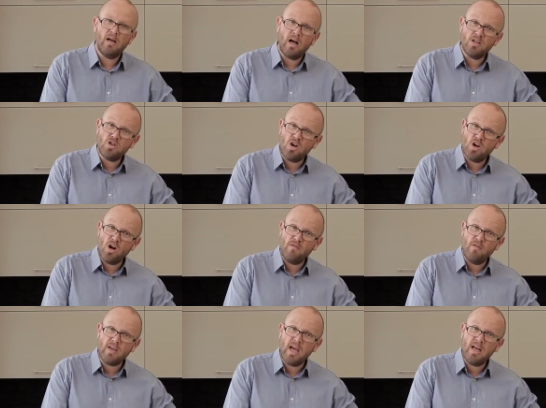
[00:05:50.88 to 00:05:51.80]
I'll turn it
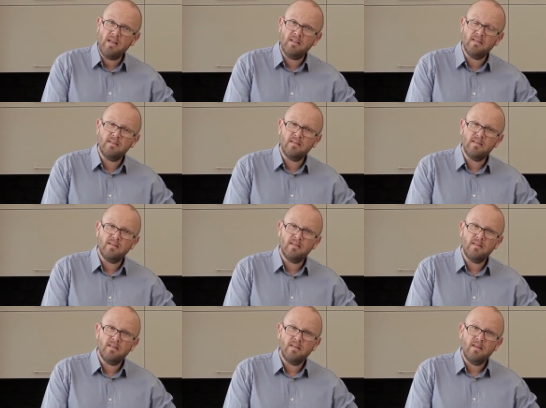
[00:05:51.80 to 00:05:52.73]
off again.
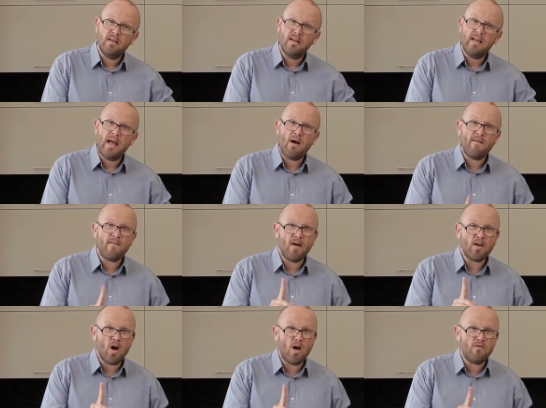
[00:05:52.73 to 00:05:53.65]
Now if
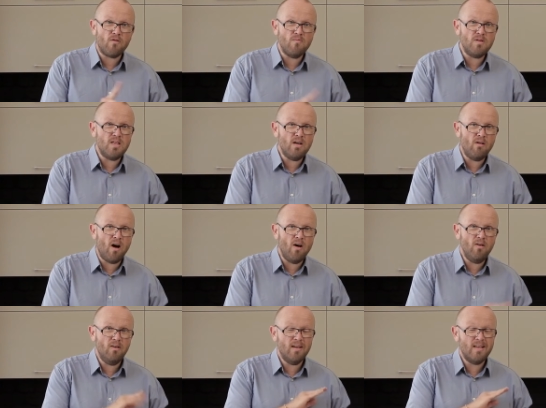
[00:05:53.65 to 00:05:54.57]
I go from
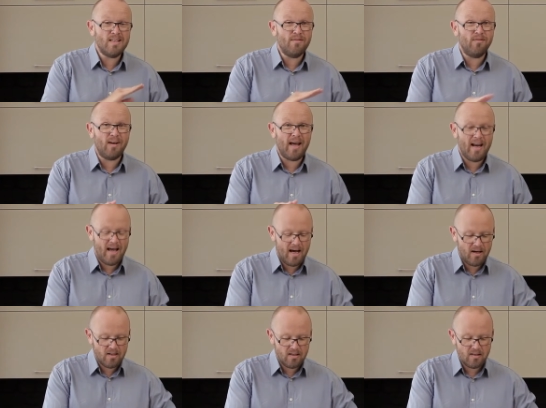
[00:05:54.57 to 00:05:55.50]
zero to flat
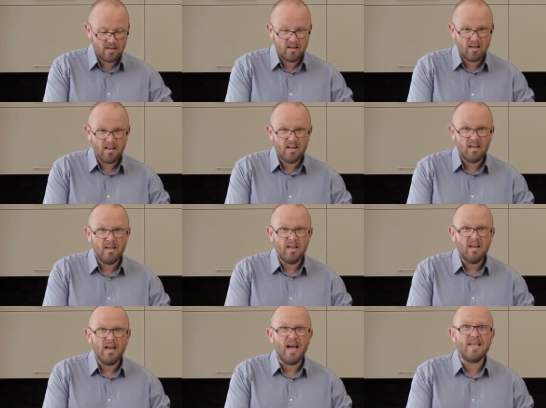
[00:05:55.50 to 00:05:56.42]
out,
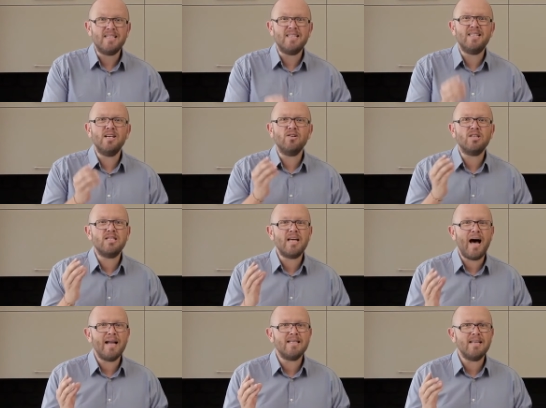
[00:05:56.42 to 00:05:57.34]
it still
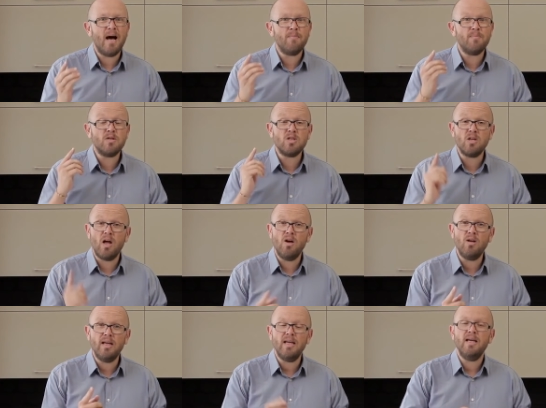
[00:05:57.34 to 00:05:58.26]
starts up
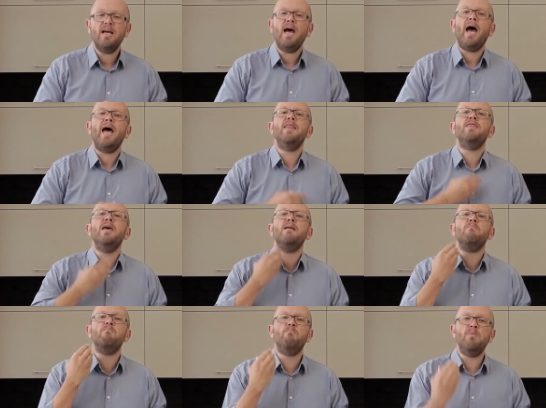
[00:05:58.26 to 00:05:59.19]
slowly and
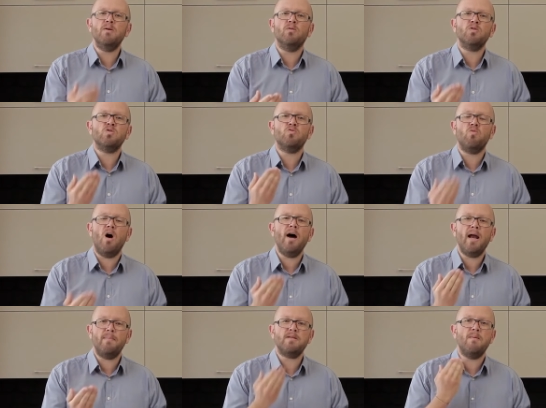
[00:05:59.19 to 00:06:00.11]
then builds
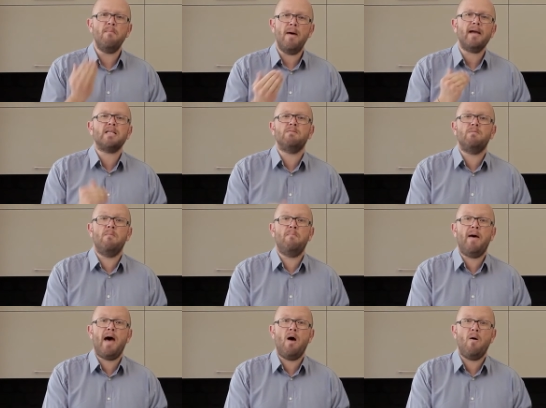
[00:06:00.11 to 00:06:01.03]
right up to maximum
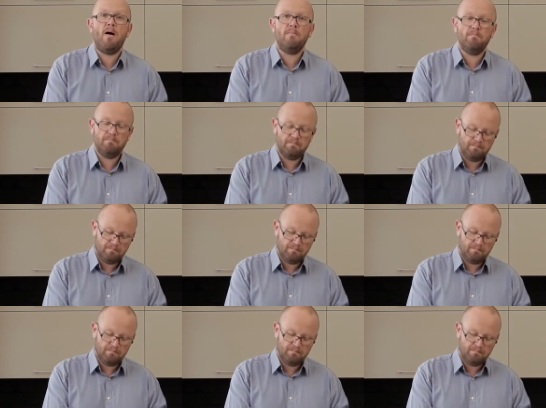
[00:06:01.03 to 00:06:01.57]
power.